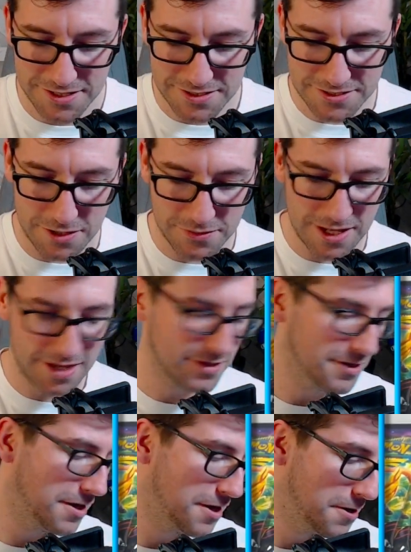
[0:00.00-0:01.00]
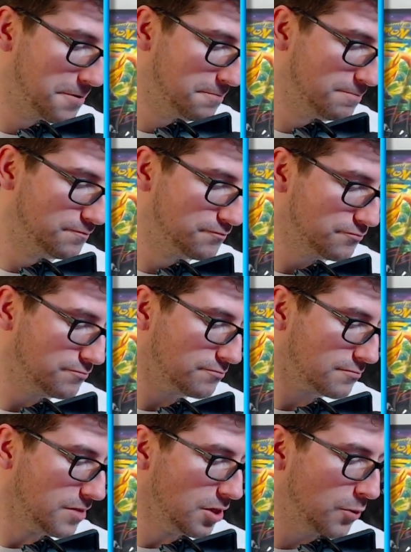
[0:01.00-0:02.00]
so yeah,
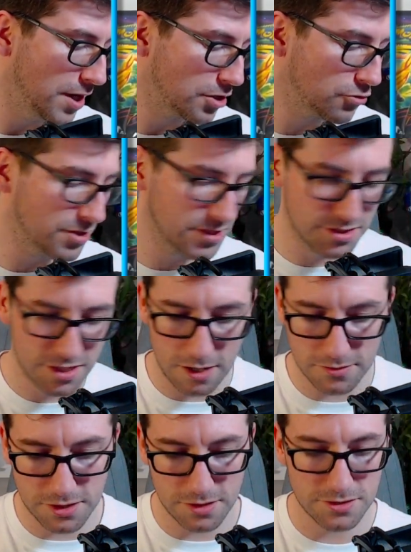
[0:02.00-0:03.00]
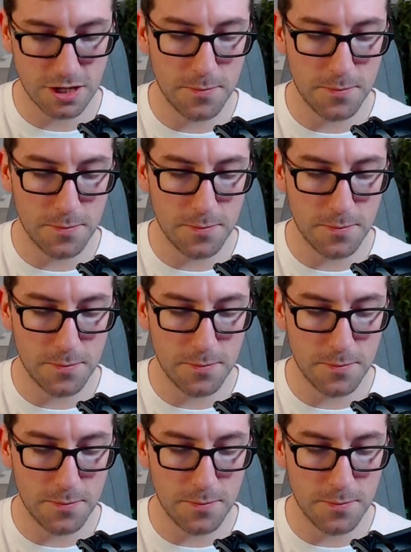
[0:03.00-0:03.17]
we had a christening to go to. So